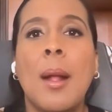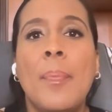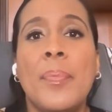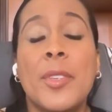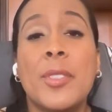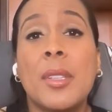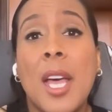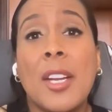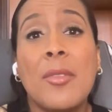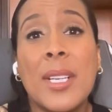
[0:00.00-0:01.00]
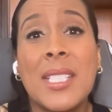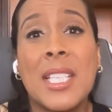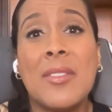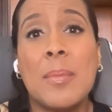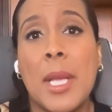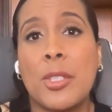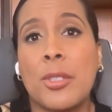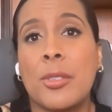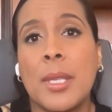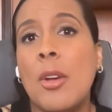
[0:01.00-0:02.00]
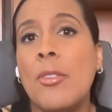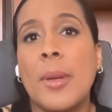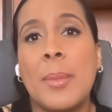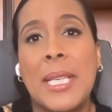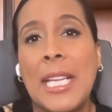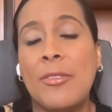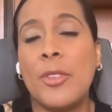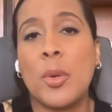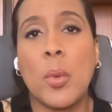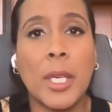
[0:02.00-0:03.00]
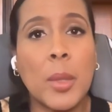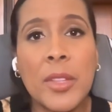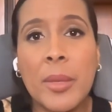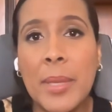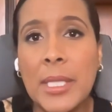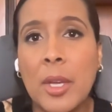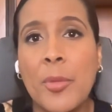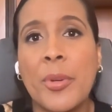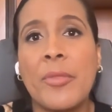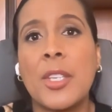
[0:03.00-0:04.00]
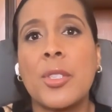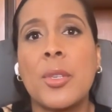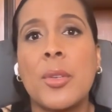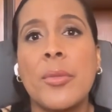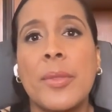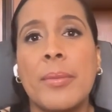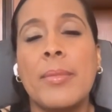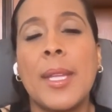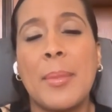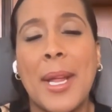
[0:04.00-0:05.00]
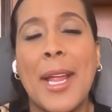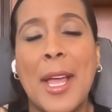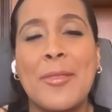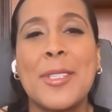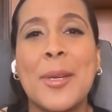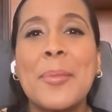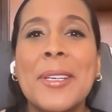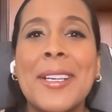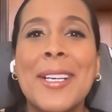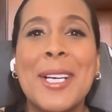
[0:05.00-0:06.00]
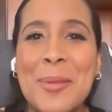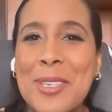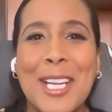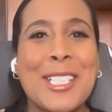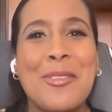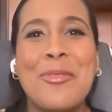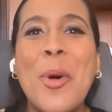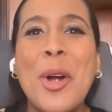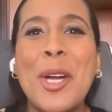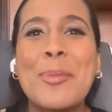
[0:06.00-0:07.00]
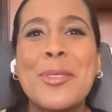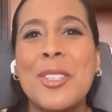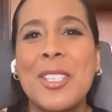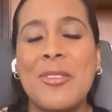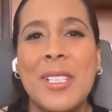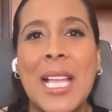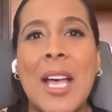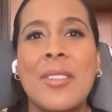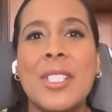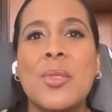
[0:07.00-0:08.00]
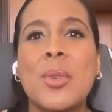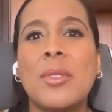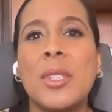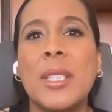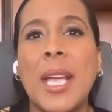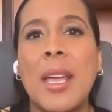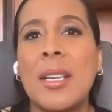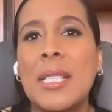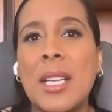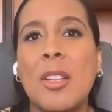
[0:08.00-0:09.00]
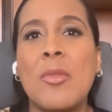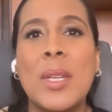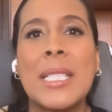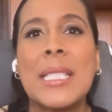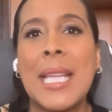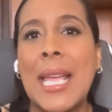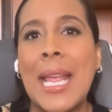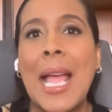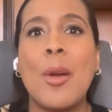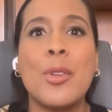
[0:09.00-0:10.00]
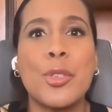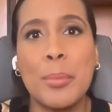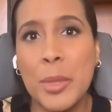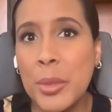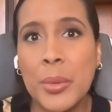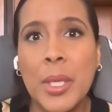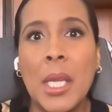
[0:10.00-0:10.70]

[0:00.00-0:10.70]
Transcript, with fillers: There's a lot of ways to even measure yourself. I mean, if you're working with a mental health professional, they might have some objective forms for you to fill out and sort of look at on a scale of 1 to 10, how is your mood?